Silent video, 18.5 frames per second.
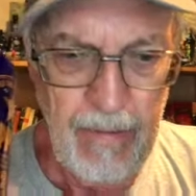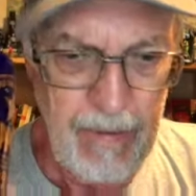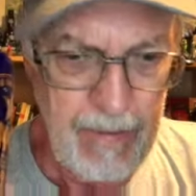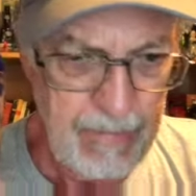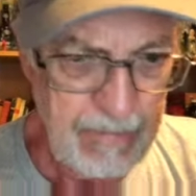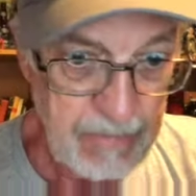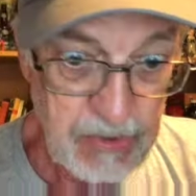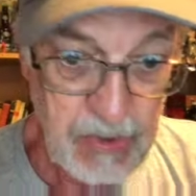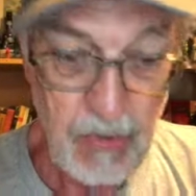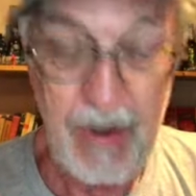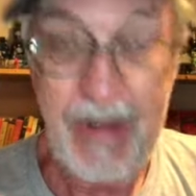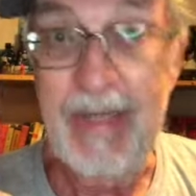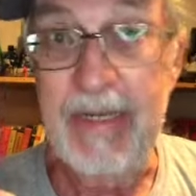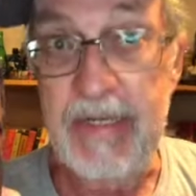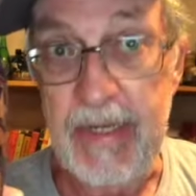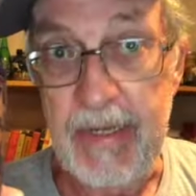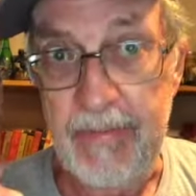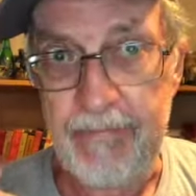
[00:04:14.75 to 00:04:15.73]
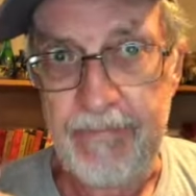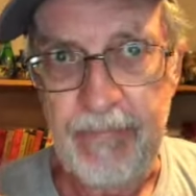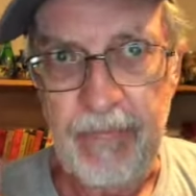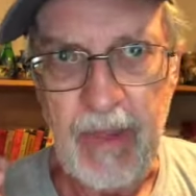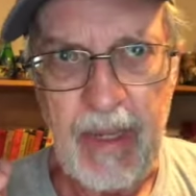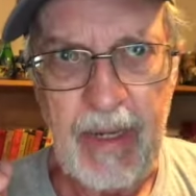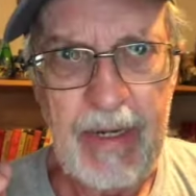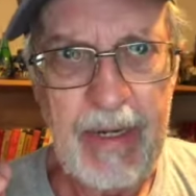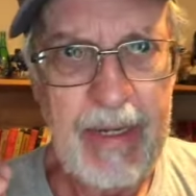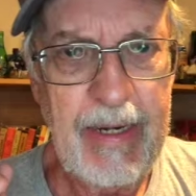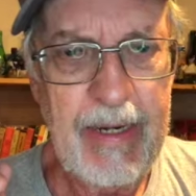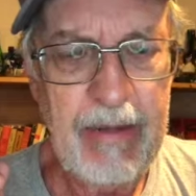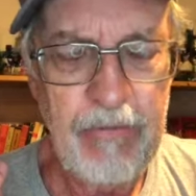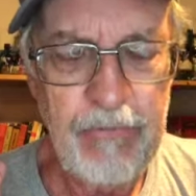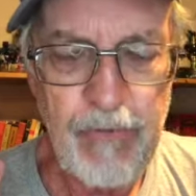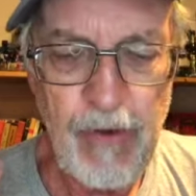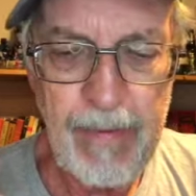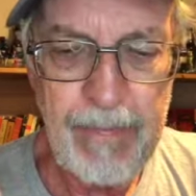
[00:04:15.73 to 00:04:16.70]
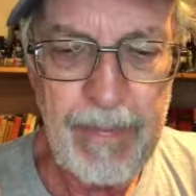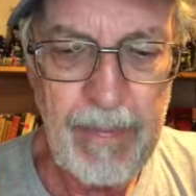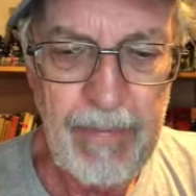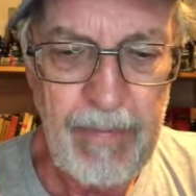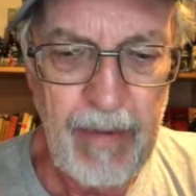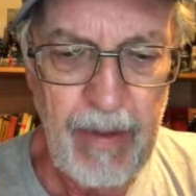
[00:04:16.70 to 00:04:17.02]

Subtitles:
It was crazy. Canadian trip.